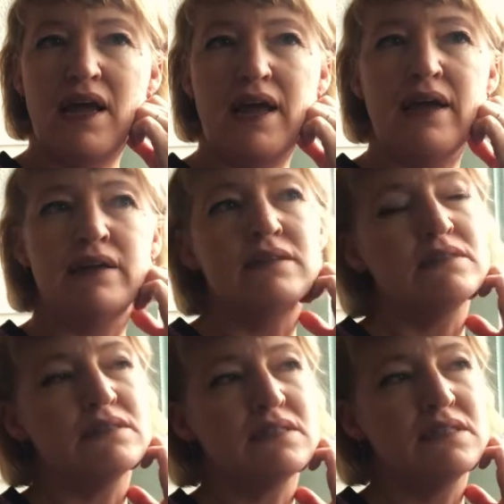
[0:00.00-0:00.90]

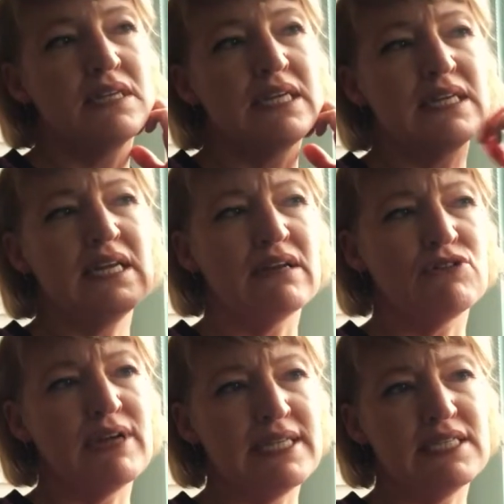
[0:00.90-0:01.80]
And yeah,
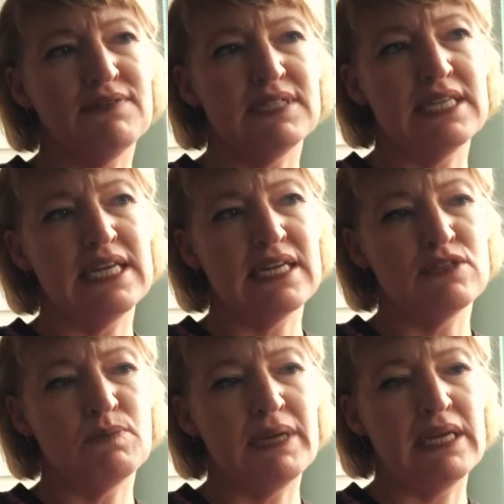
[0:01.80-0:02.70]
creativity
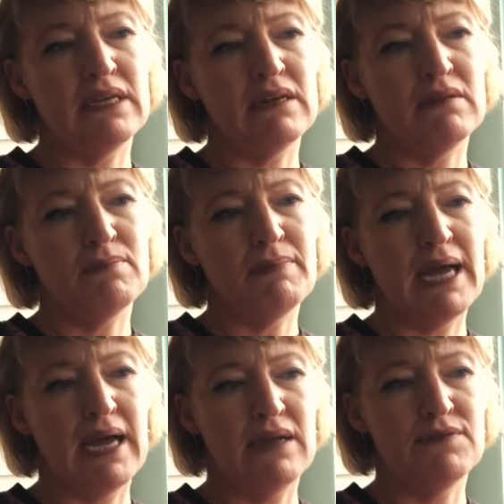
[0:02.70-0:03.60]
has been
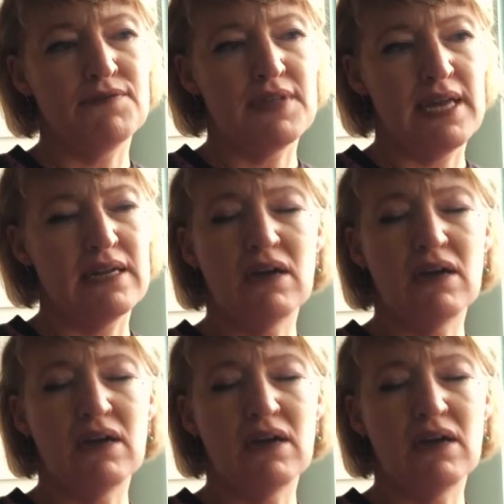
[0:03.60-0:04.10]
part of that.